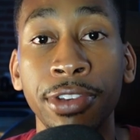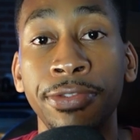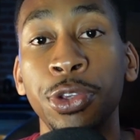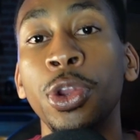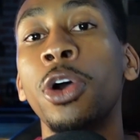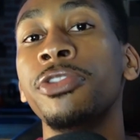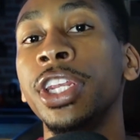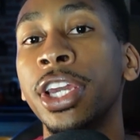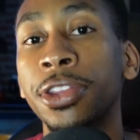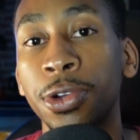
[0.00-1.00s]
If you know of
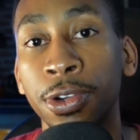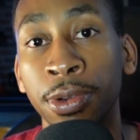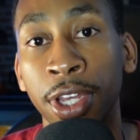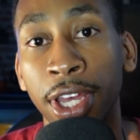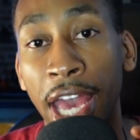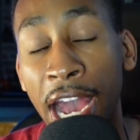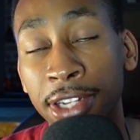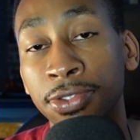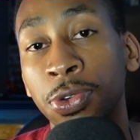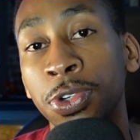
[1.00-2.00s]
any other
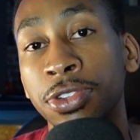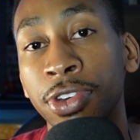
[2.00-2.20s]
active sources